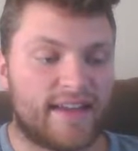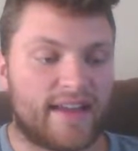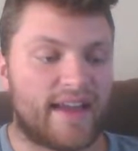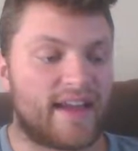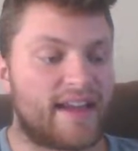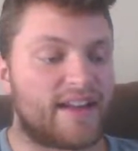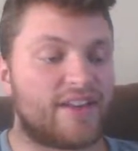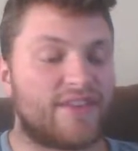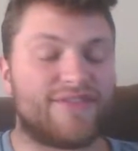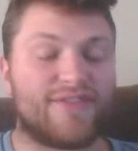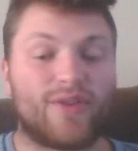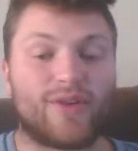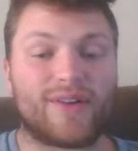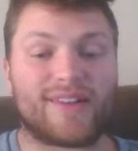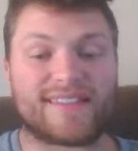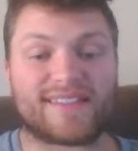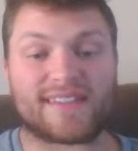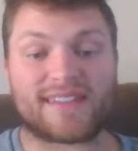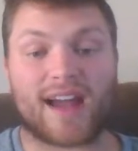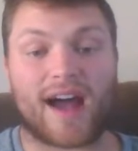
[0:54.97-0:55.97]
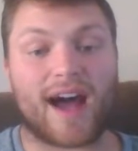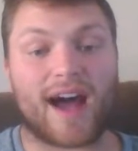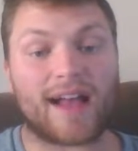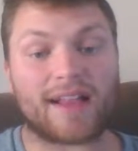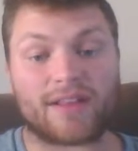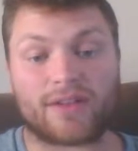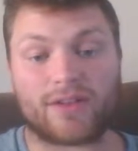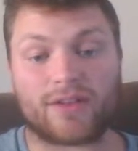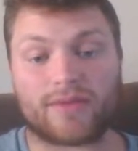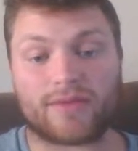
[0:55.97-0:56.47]
and your voice as
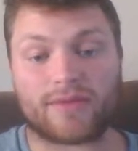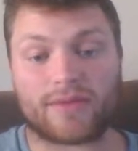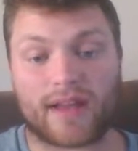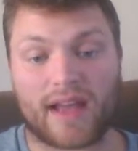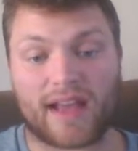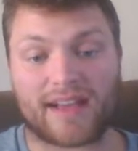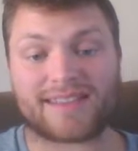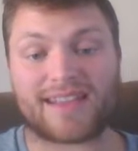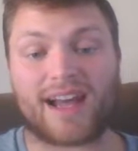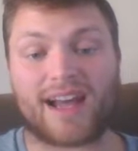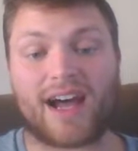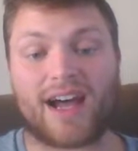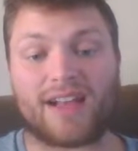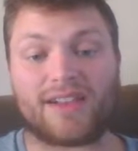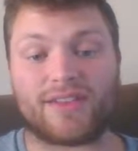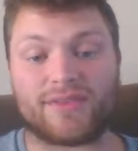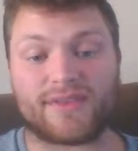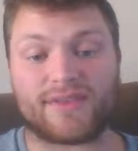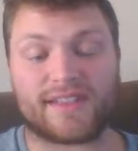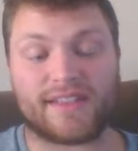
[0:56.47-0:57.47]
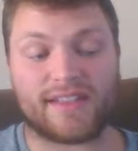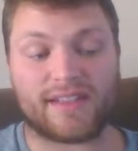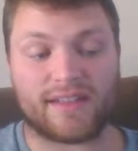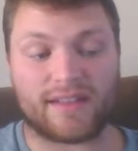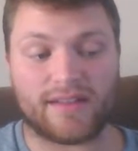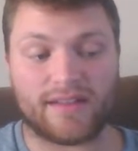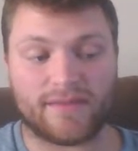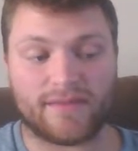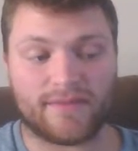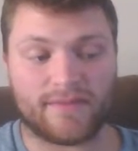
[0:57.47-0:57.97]
hollow as the hollow
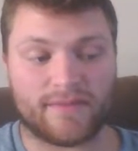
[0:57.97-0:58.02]
sea?